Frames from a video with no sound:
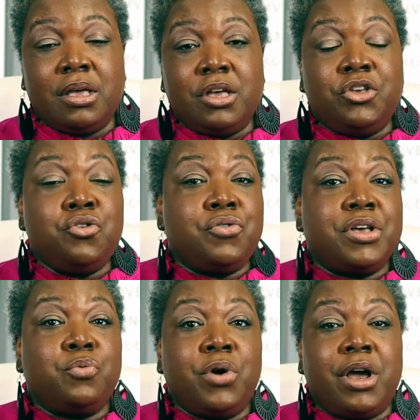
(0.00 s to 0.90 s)
You
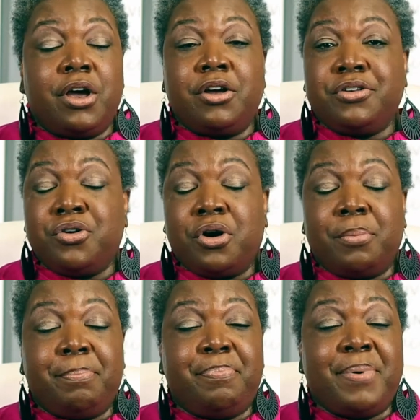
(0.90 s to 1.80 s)
can wear
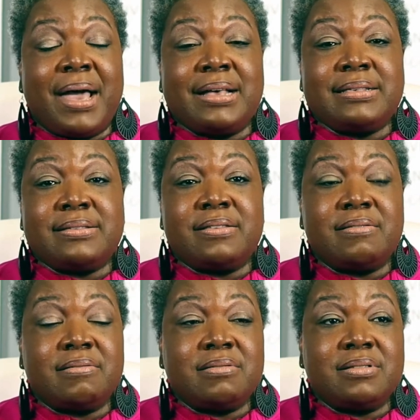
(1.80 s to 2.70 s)
your best
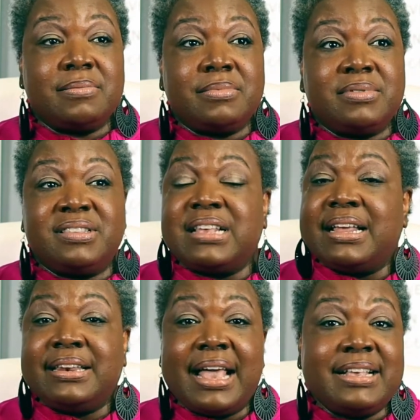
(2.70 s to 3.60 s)

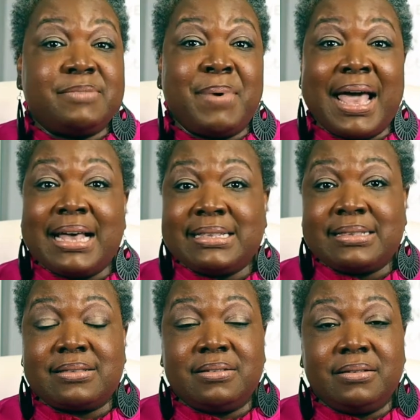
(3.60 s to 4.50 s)
Sunday's
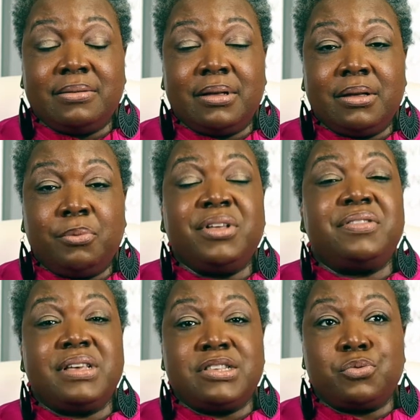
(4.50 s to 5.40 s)
best with
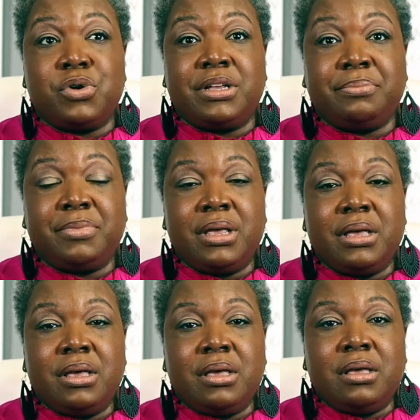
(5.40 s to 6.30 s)
this one.
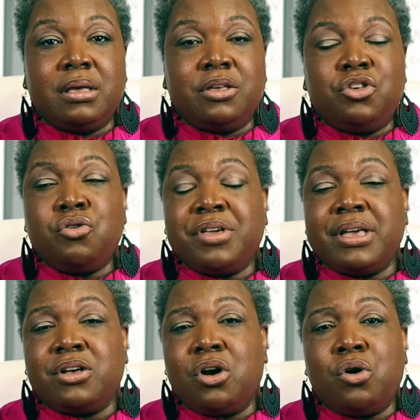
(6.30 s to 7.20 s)
You
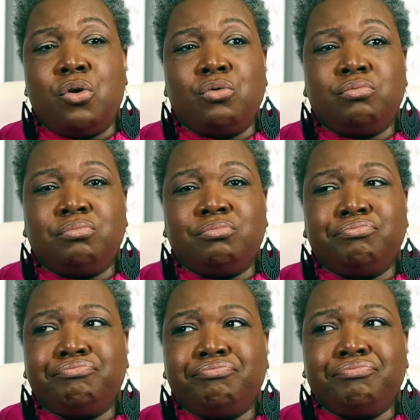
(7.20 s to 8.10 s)
can go,
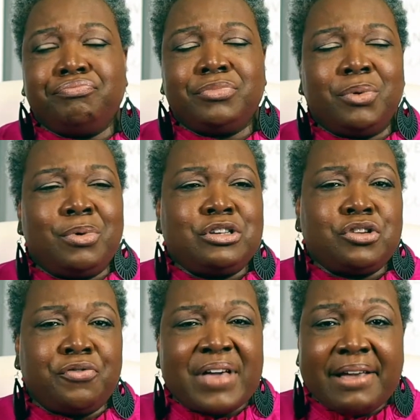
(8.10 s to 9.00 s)
what's
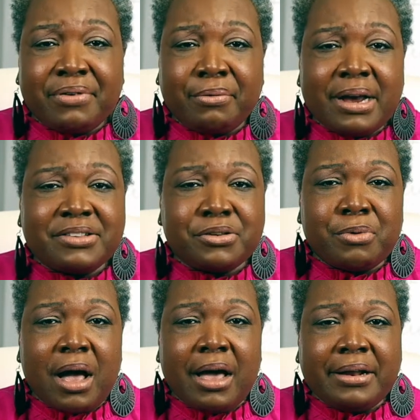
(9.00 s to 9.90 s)
your favorite
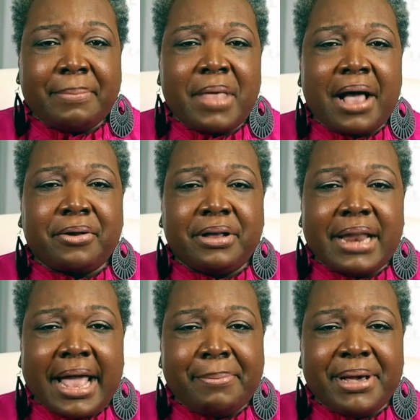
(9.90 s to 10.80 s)
restaurant? I'm not going to
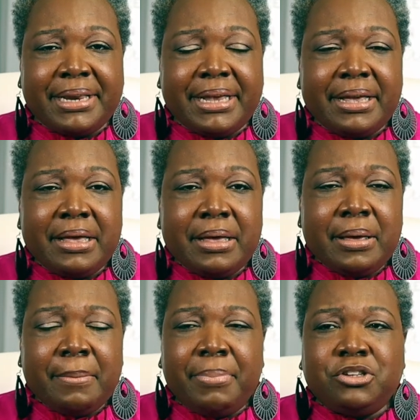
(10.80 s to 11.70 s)
name any,
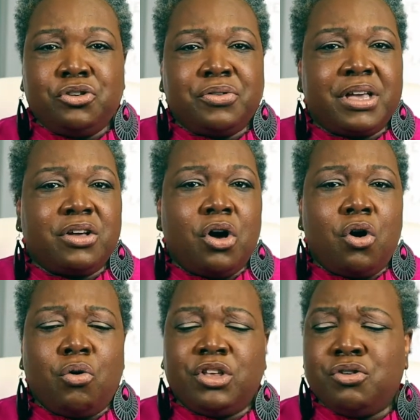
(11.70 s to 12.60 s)
but you can
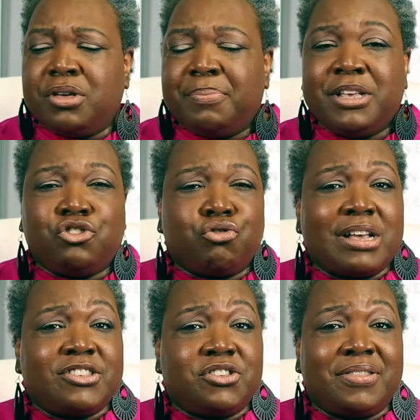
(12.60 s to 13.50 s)
go and you can be
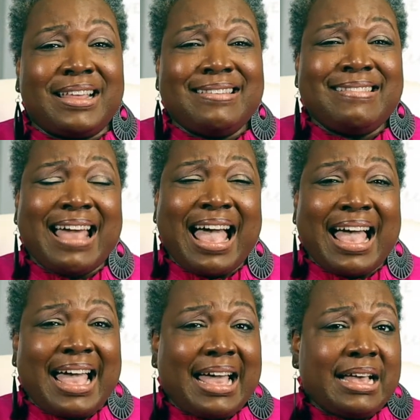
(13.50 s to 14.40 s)
dressed to the
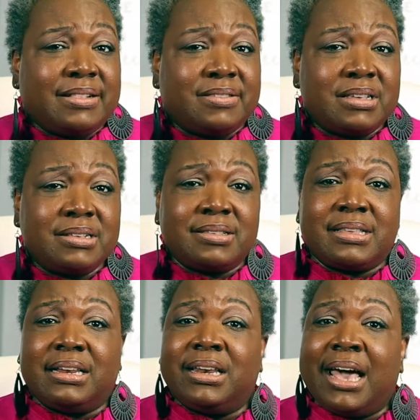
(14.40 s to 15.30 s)
nines,
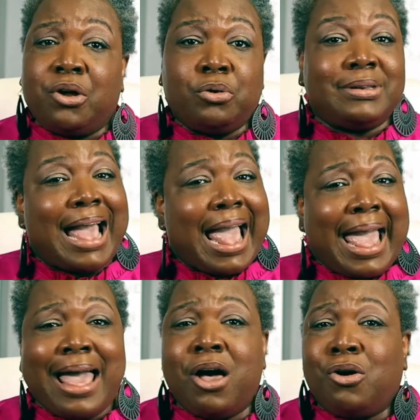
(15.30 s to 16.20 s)
stiletto
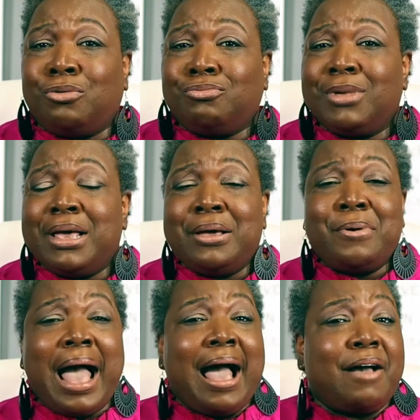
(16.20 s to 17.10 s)
down,
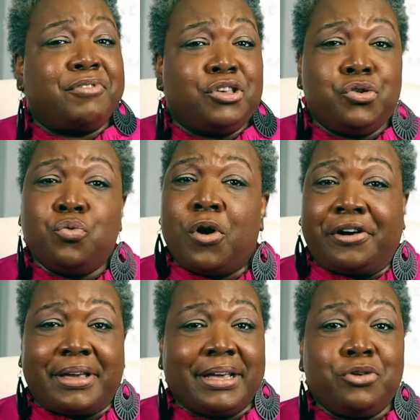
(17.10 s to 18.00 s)
however you
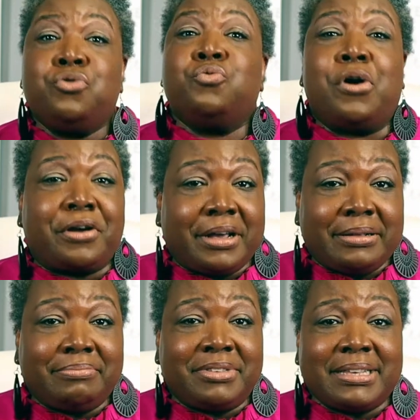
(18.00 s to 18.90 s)
work
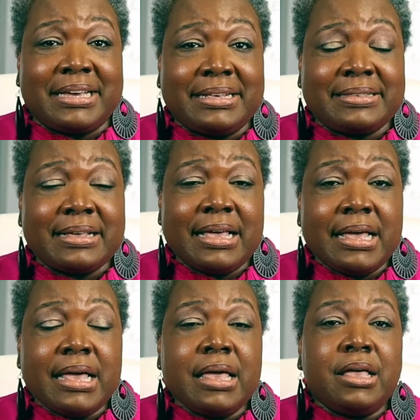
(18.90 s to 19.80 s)
it, sis.
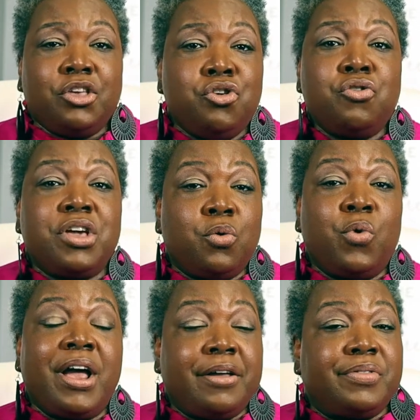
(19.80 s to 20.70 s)
You can
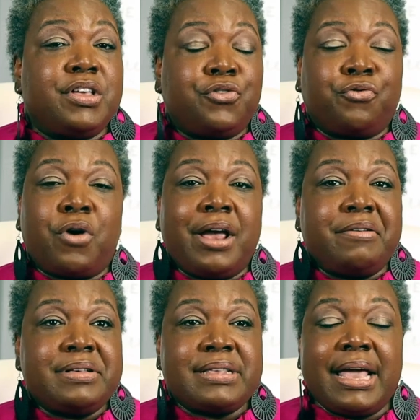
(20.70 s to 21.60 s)
wear this
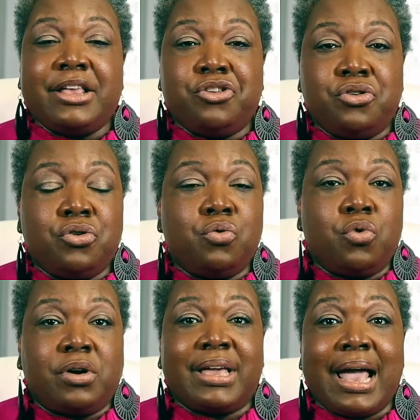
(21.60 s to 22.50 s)
fragrance and you
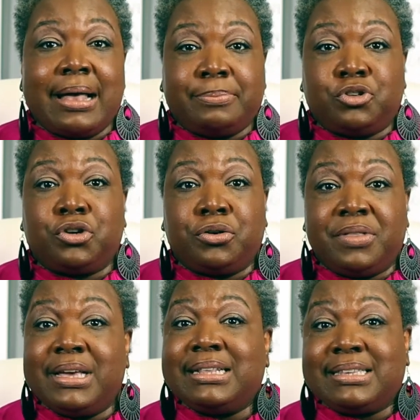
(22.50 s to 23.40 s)
will capture
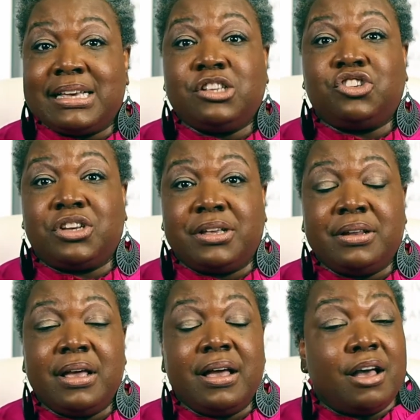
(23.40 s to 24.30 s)
the attention
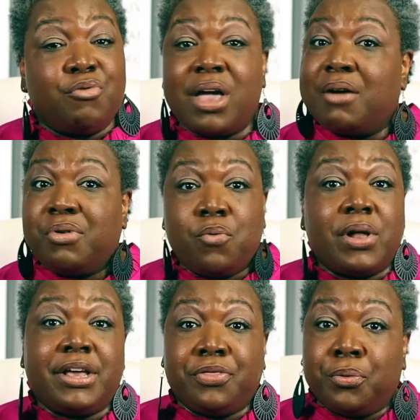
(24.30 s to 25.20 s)
of
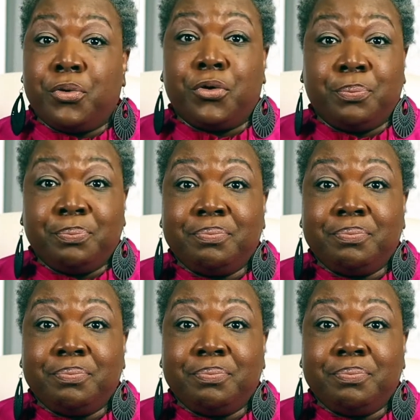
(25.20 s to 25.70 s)
everyone in the room.